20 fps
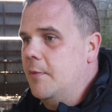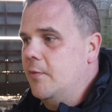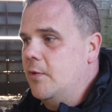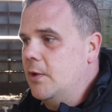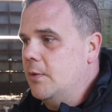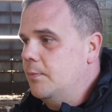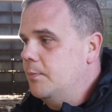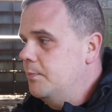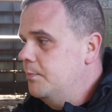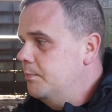
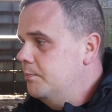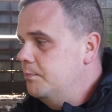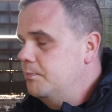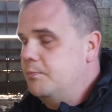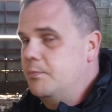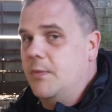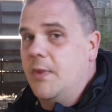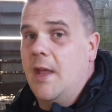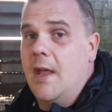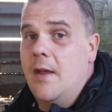If you're
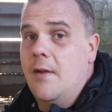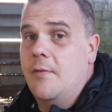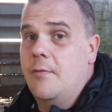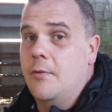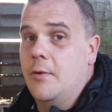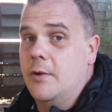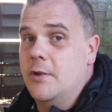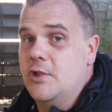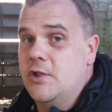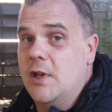there
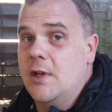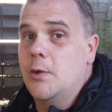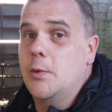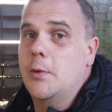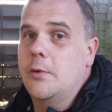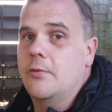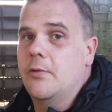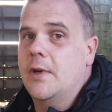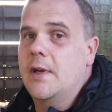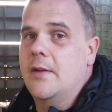for a
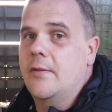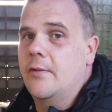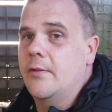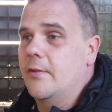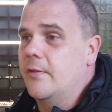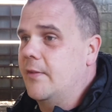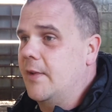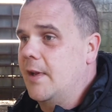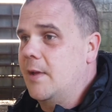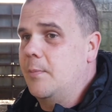genuine
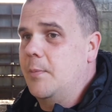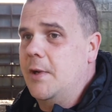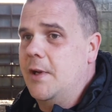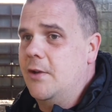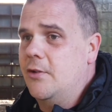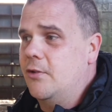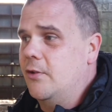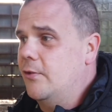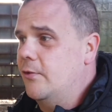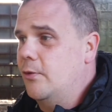reason to take
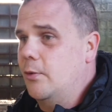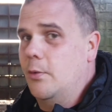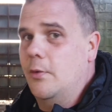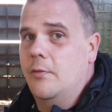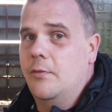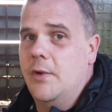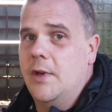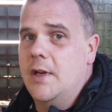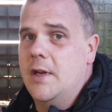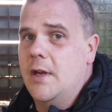pictures,
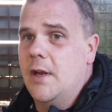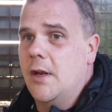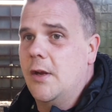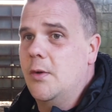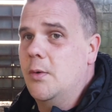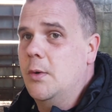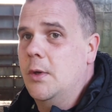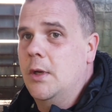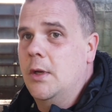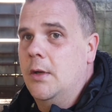do a
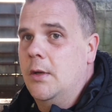video,